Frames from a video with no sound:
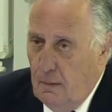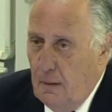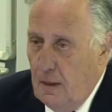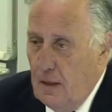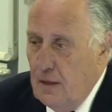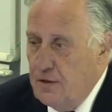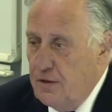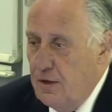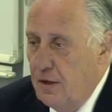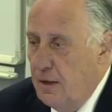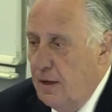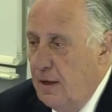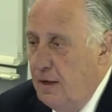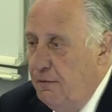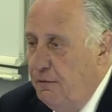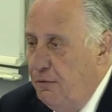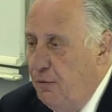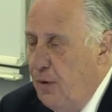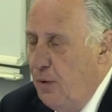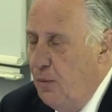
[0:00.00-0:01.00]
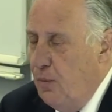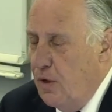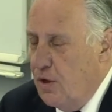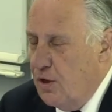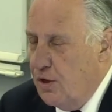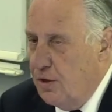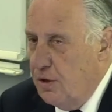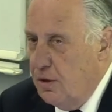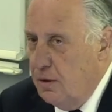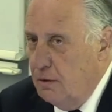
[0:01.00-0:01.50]
is that if we
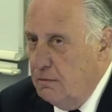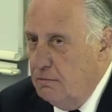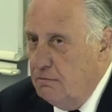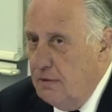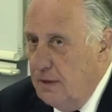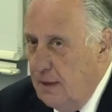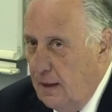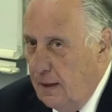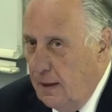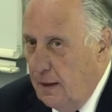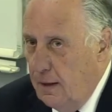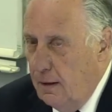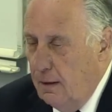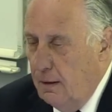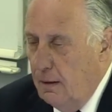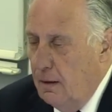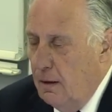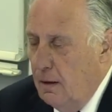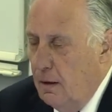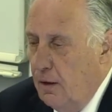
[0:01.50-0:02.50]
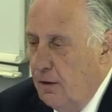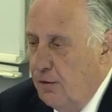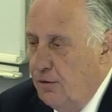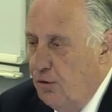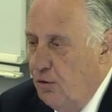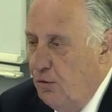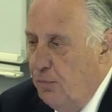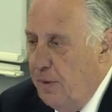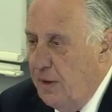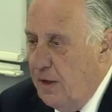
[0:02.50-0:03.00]
wish really
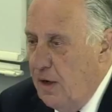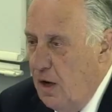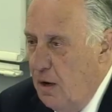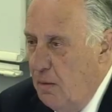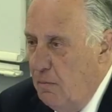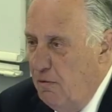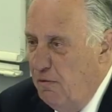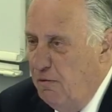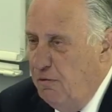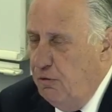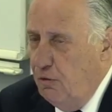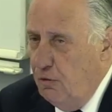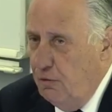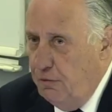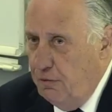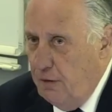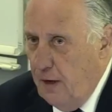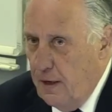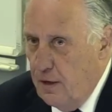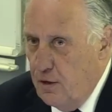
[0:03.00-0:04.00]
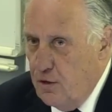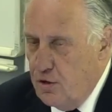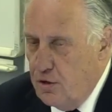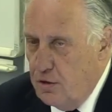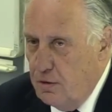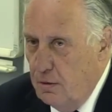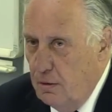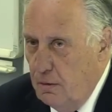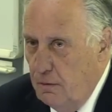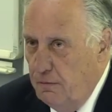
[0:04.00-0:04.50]
to become a
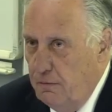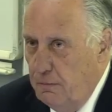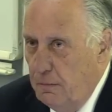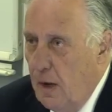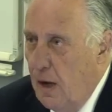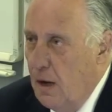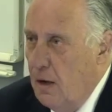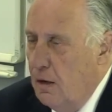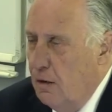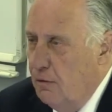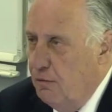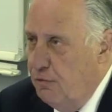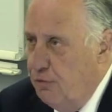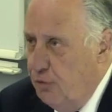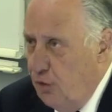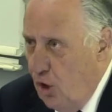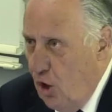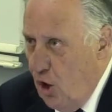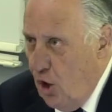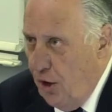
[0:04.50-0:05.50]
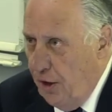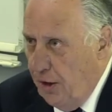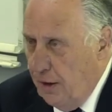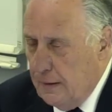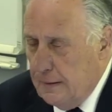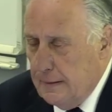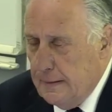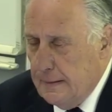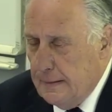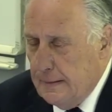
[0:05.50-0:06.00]
full-fledged, full-on,
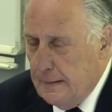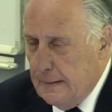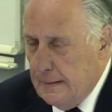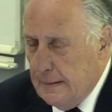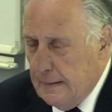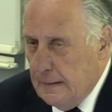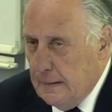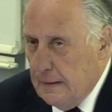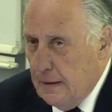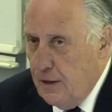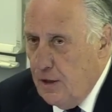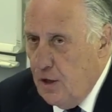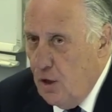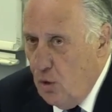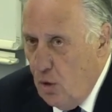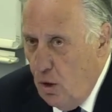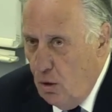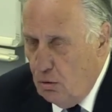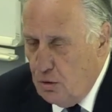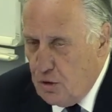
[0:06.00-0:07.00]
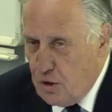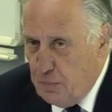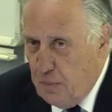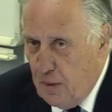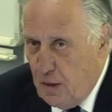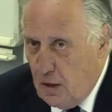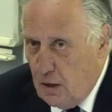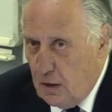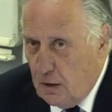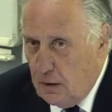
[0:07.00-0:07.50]
no holds
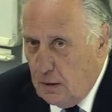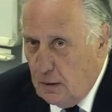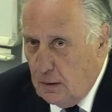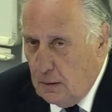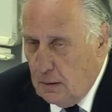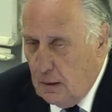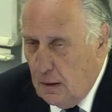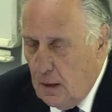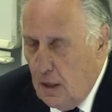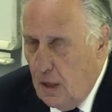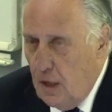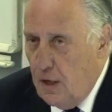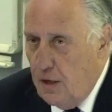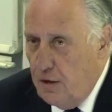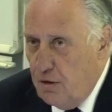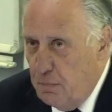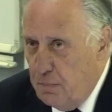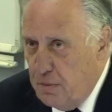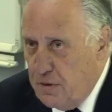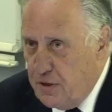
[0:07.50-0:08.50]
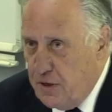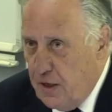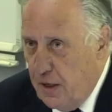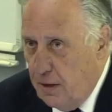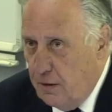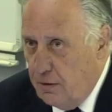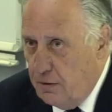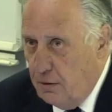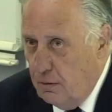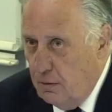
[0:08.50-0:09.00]
barred,
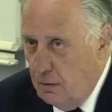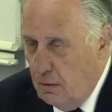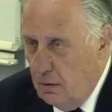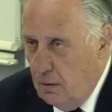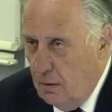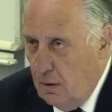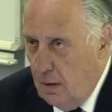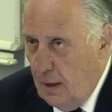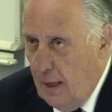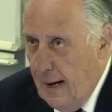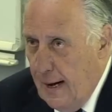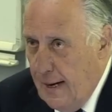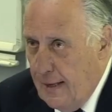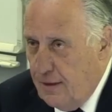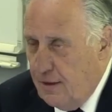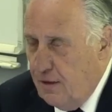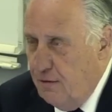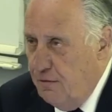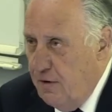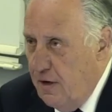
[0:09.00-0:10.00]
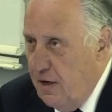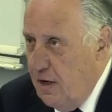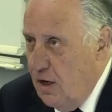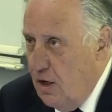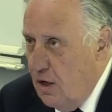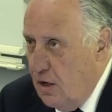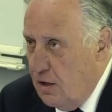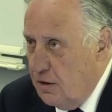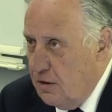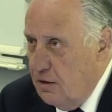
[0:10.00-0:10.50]
100%, at the very
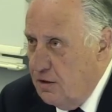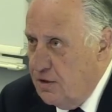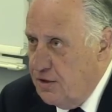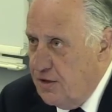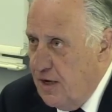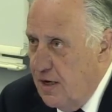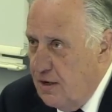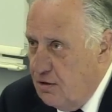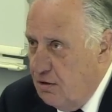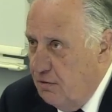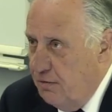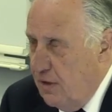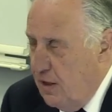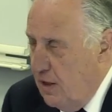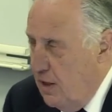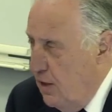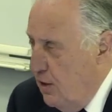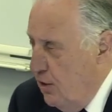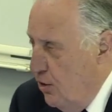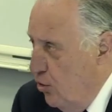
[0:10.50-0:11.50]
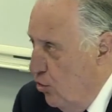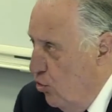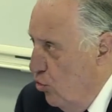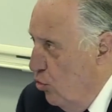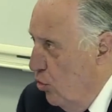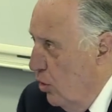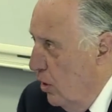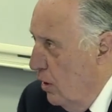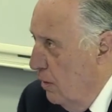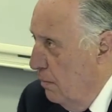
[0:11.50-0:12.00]
heart and centre of the
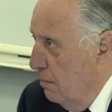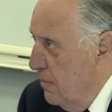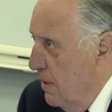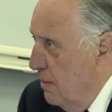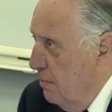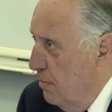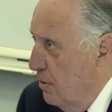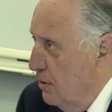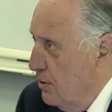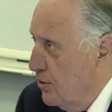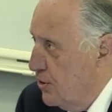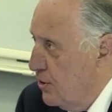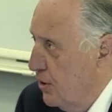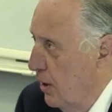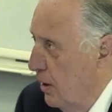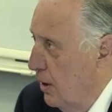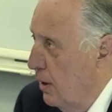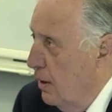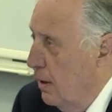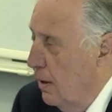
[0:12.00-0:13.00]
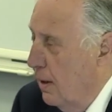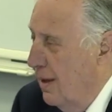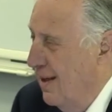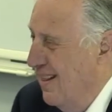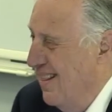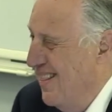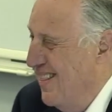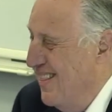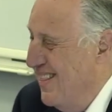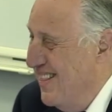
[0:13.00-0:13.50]
EU members,
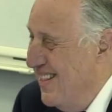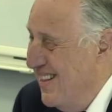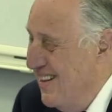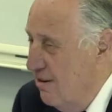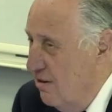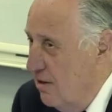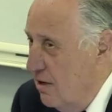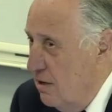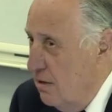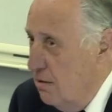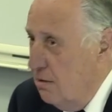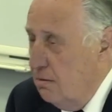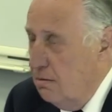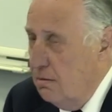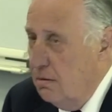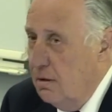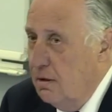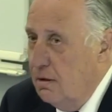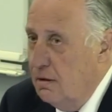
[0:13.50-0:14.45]
there are